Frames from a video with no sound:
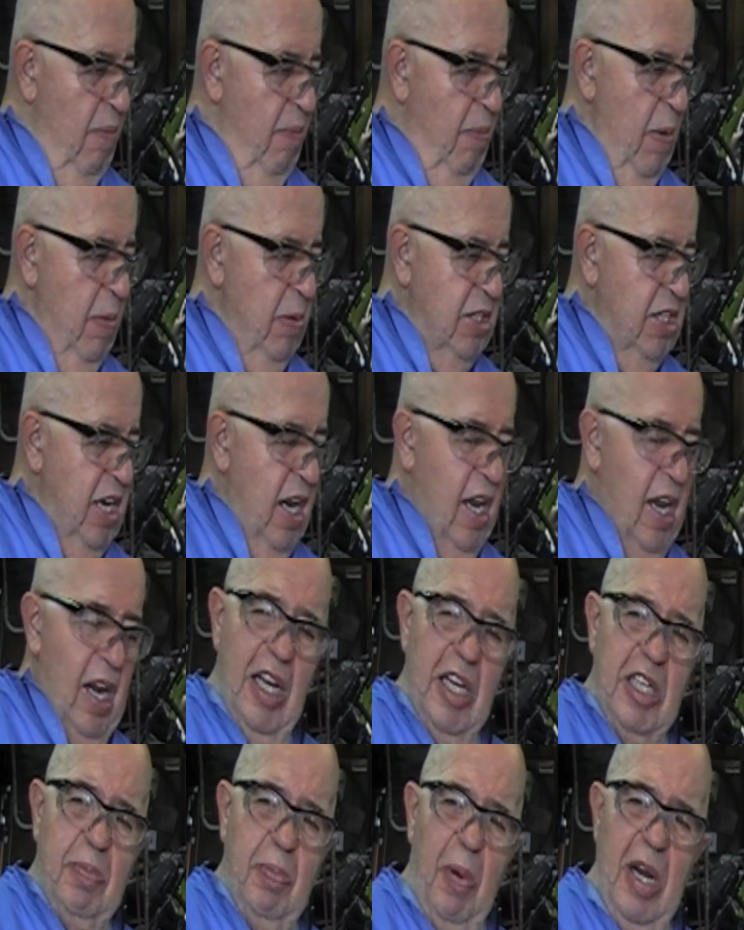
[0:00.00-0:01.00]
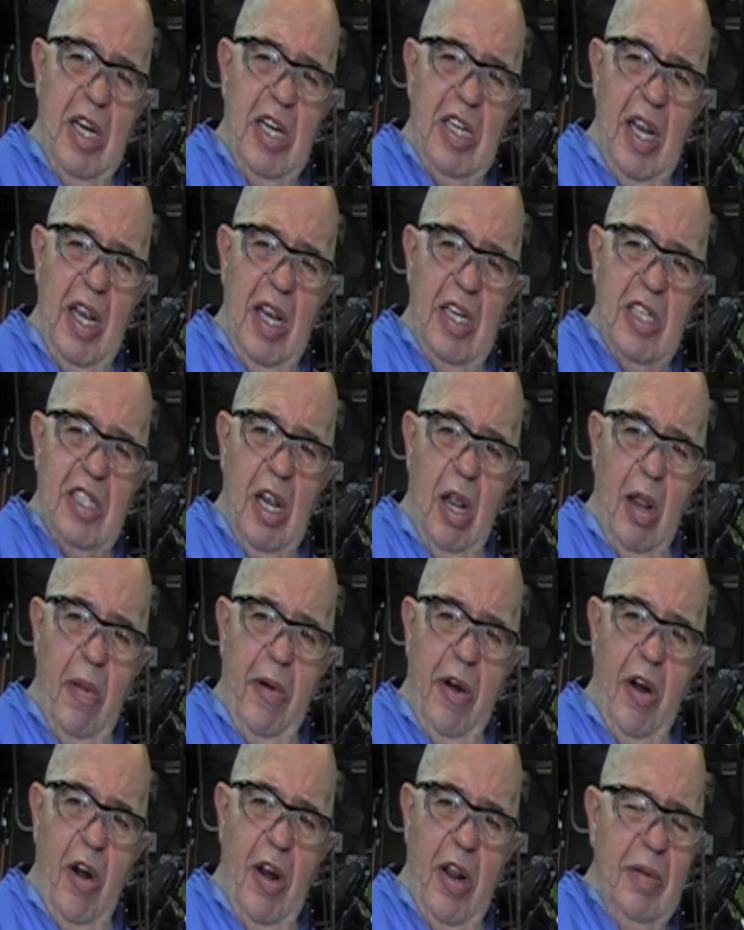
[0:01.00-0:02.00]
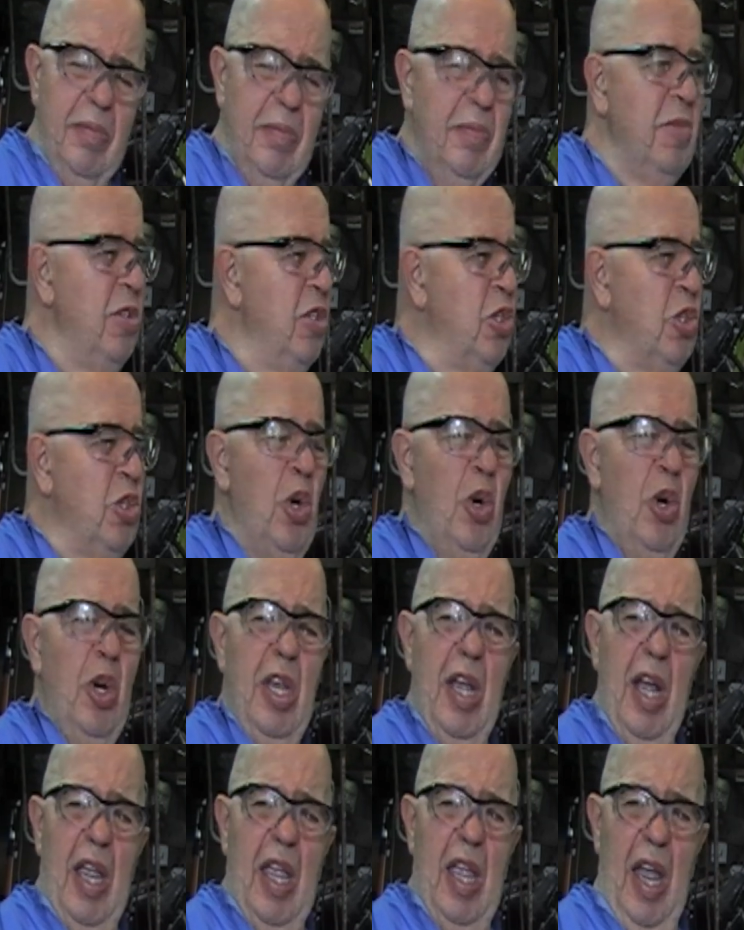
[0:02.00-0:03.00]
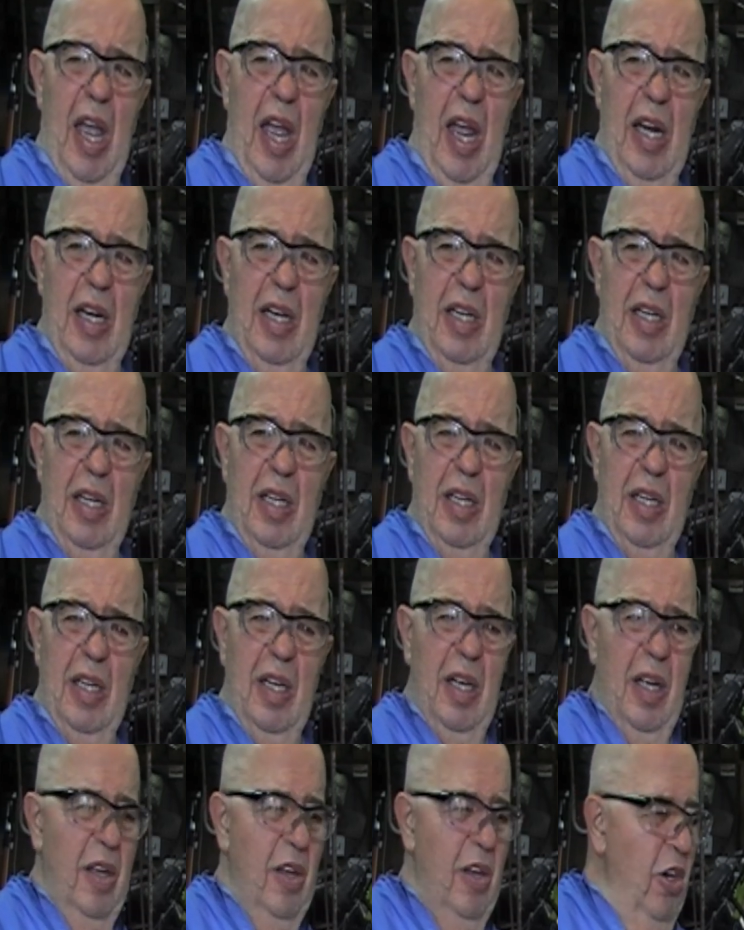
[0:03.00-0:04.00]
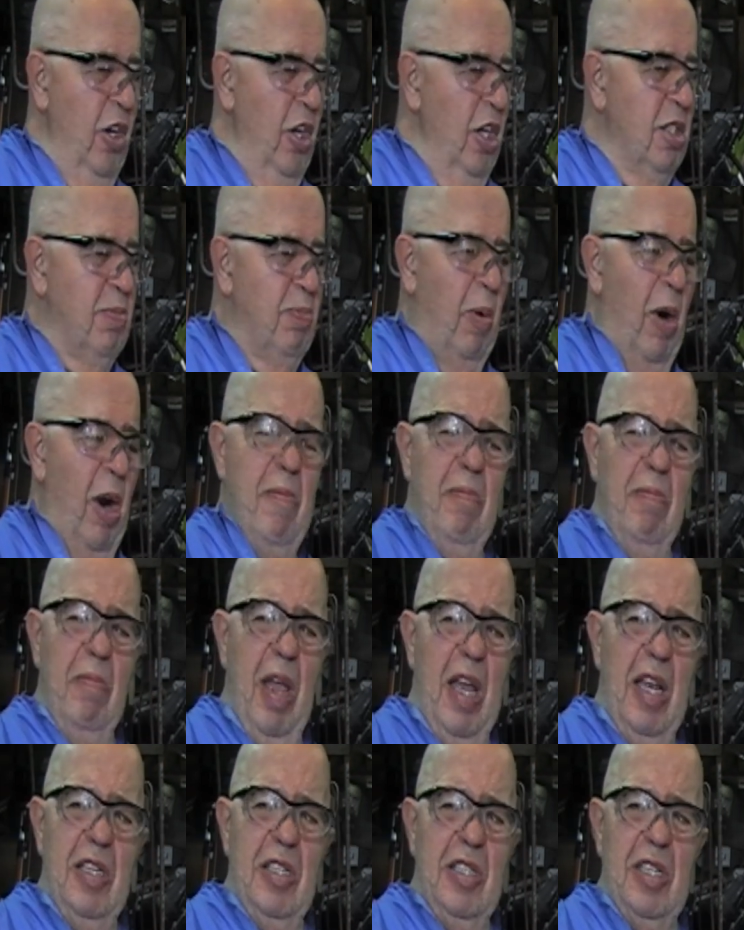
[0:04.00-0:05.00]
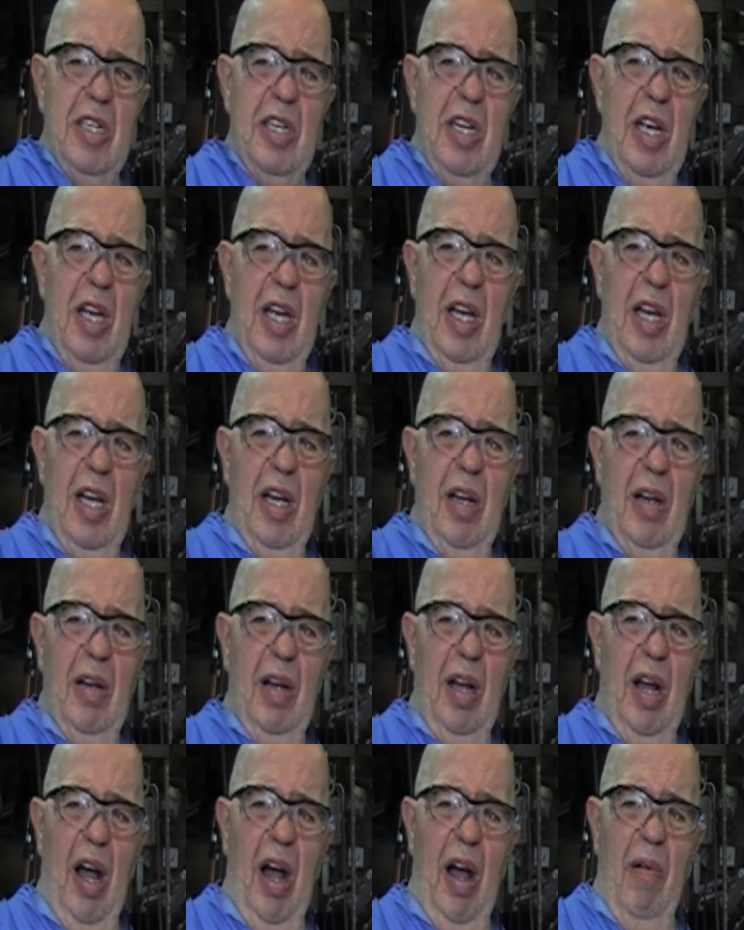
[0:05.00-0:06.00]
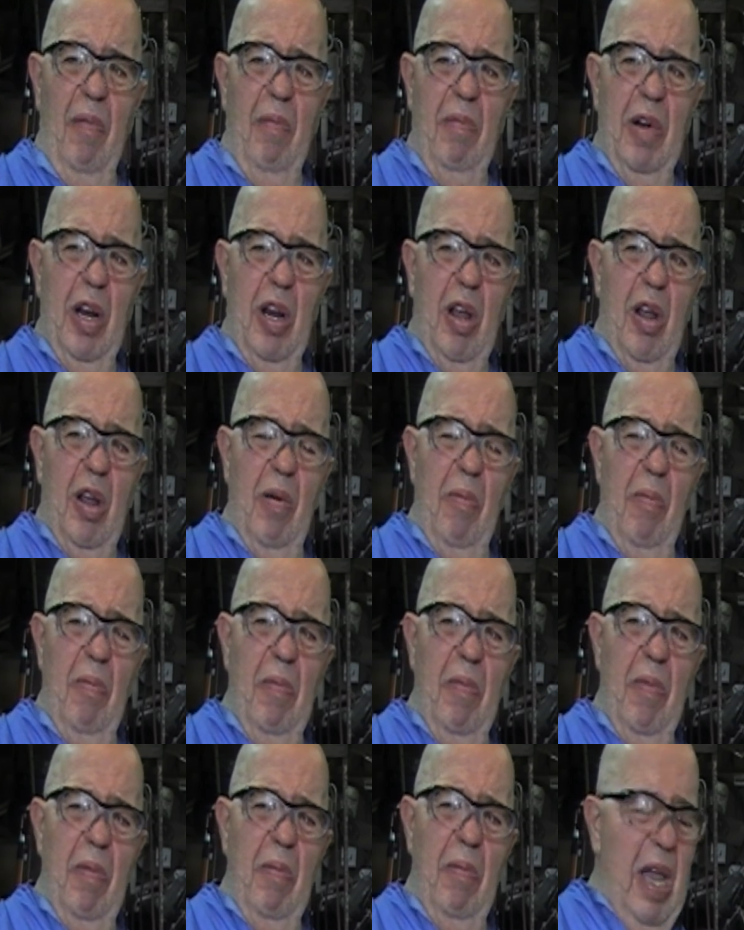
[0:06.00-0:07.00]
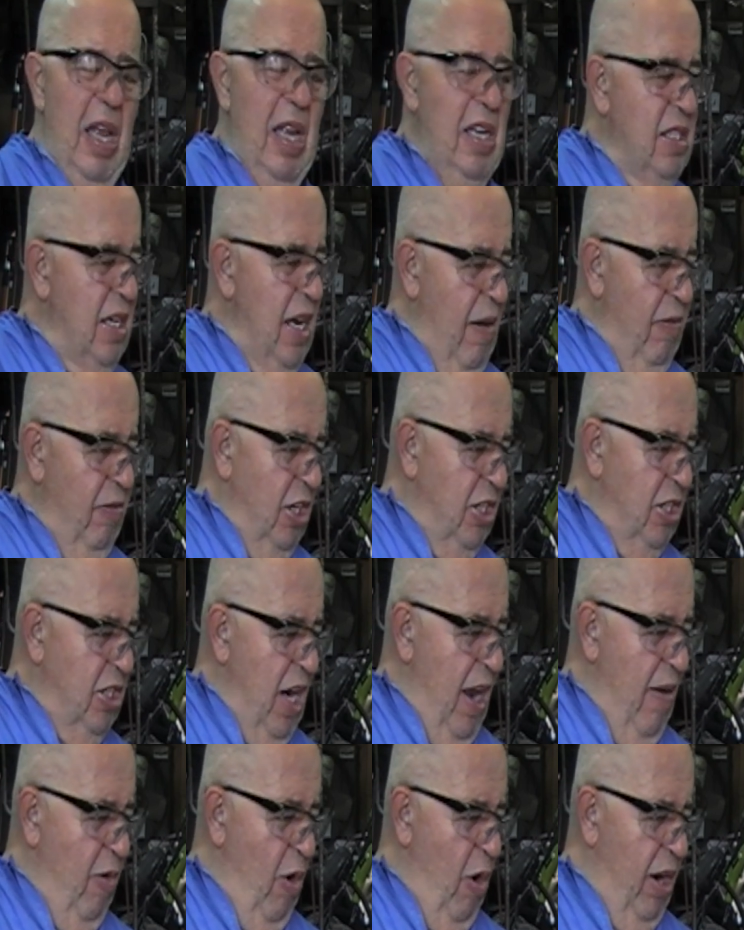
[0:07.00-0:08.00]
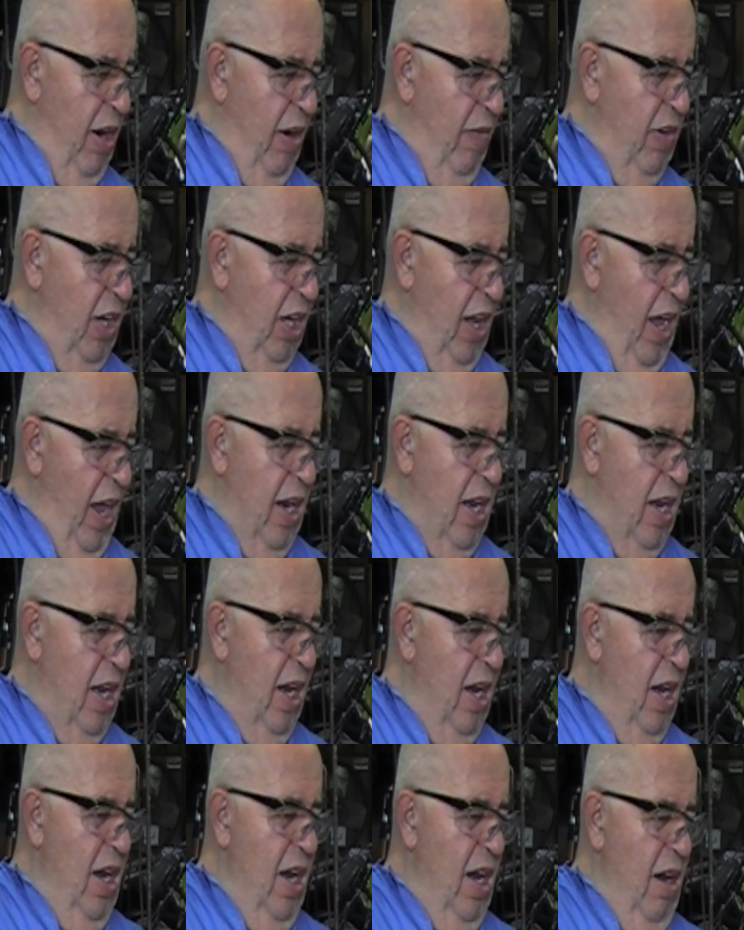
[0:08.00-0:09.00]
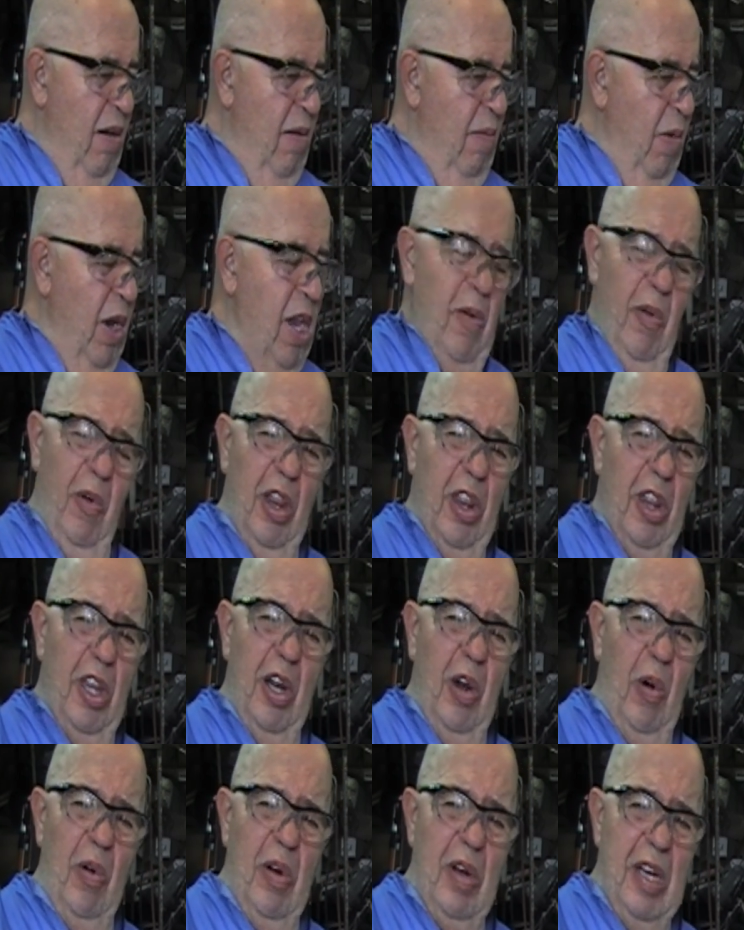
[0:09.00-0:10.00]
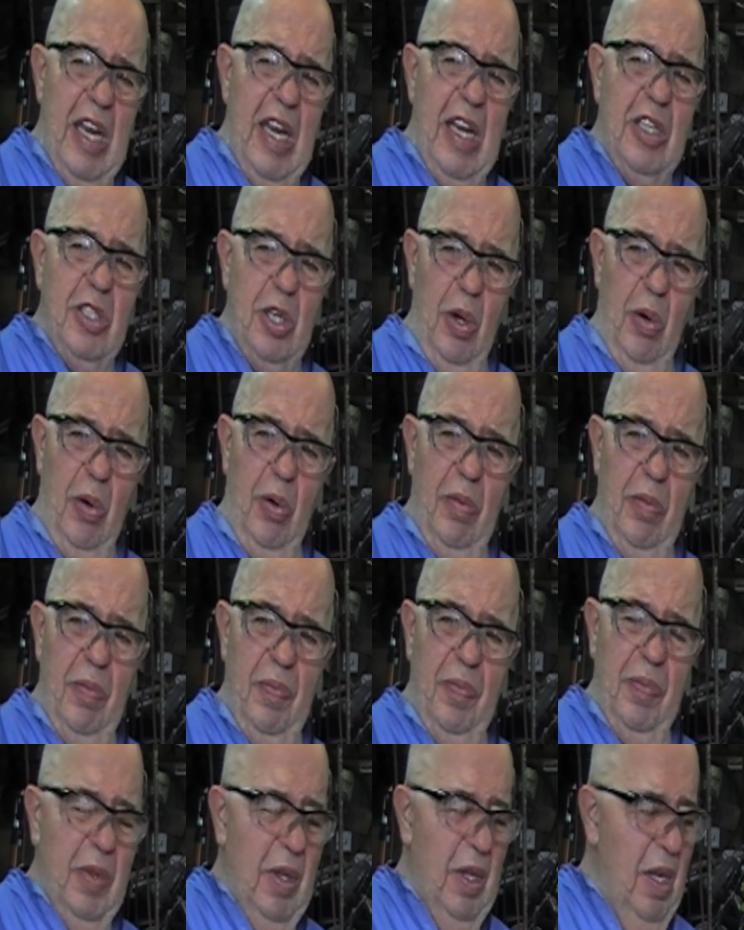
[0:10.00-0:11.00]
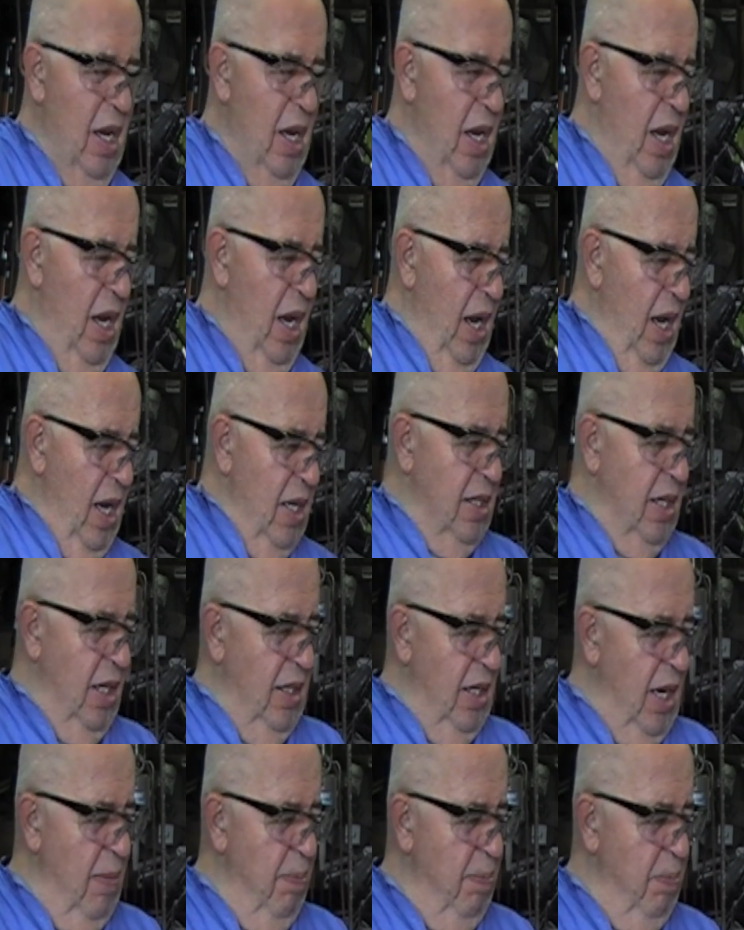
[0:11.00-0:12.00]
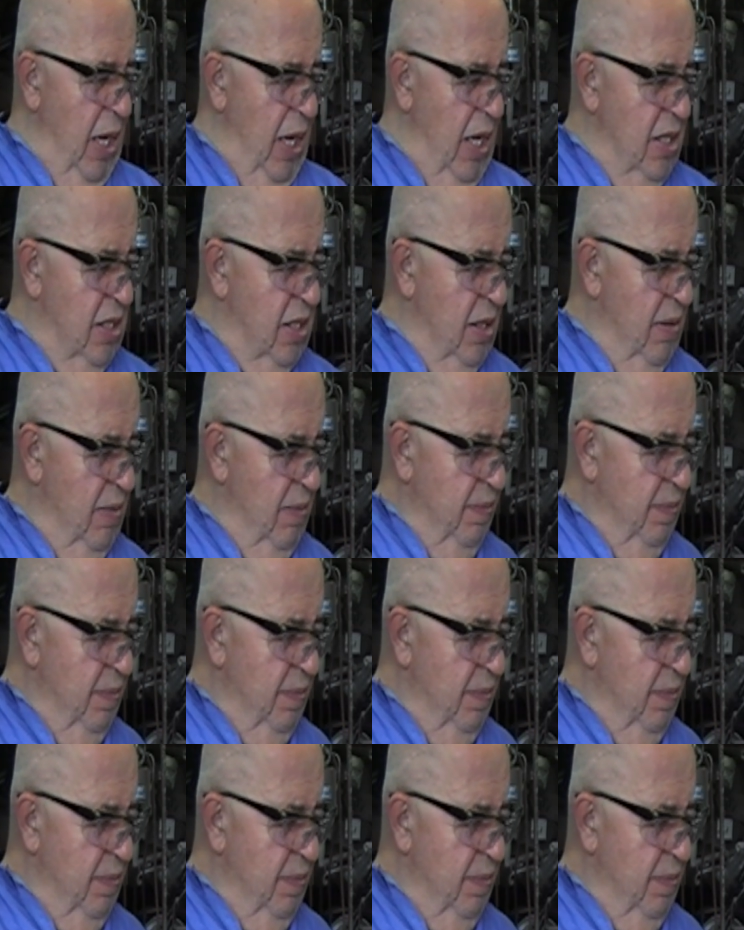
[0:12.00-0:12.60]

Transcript: People say, can I spray accelerant on it? Sure you can. You can spray men's uh, men's aftershave on it if you like. Well, you really don't need to. It's a done piece.